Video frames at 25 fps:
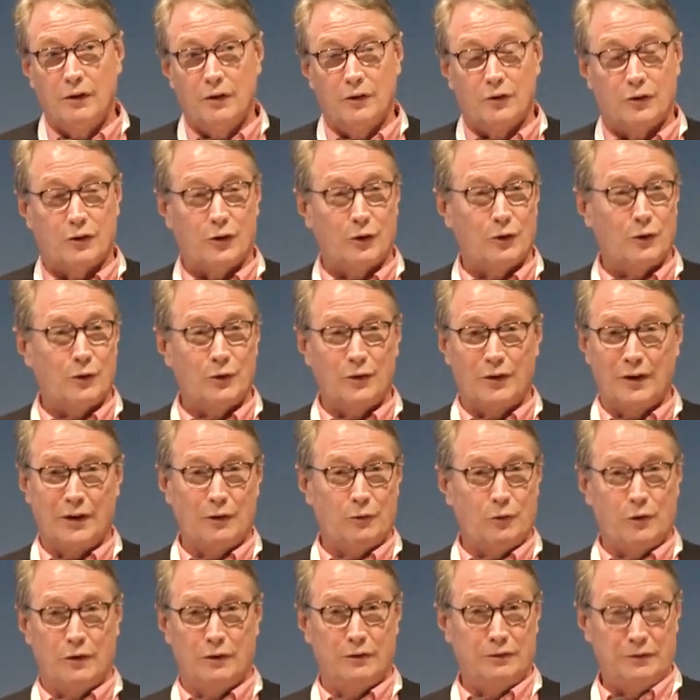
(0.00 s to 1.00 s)
So
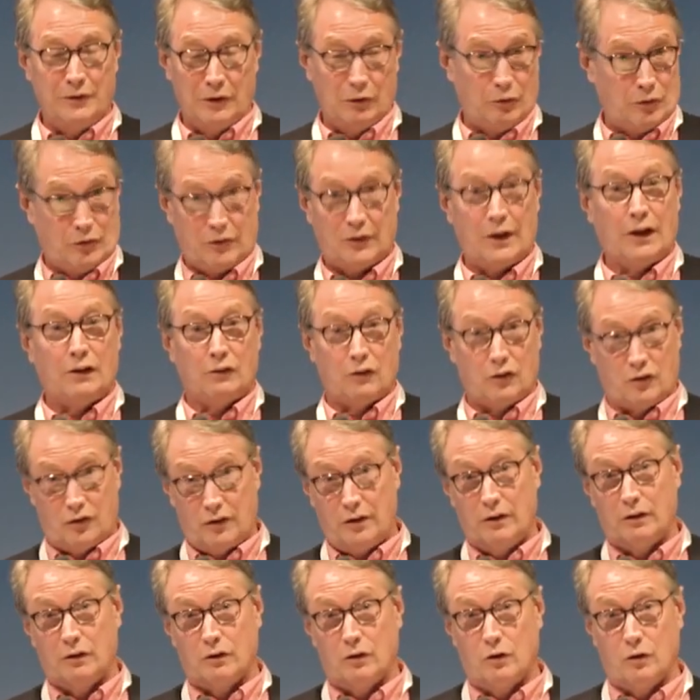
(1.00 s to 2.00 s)
it would, you know, stainless
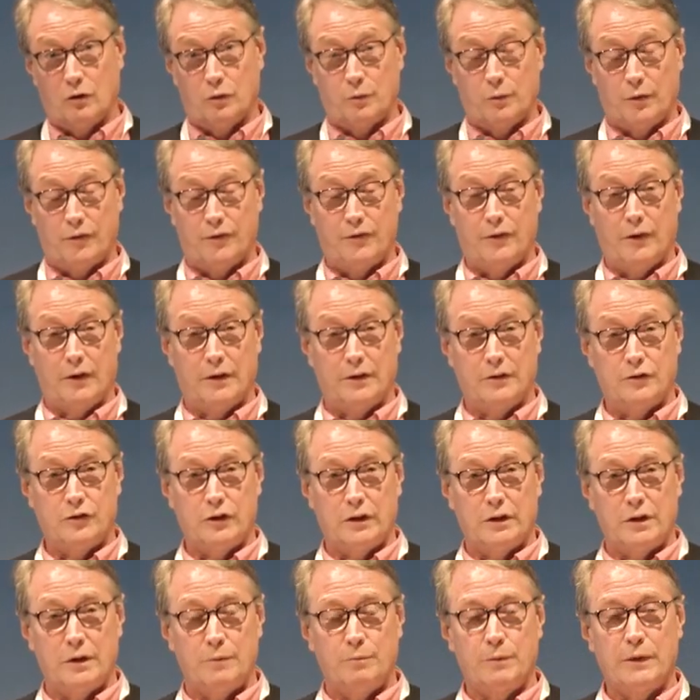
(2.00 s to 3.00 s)
steel goes with the
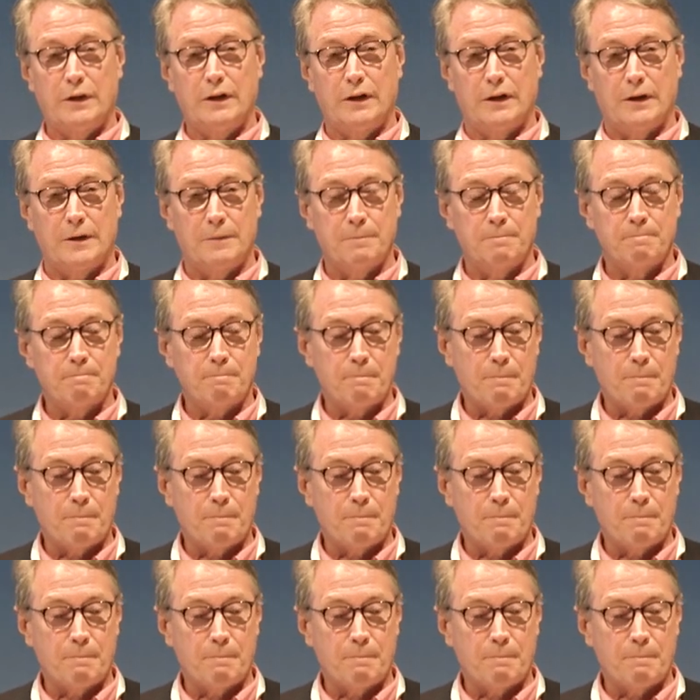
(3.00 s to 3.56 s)
GDP.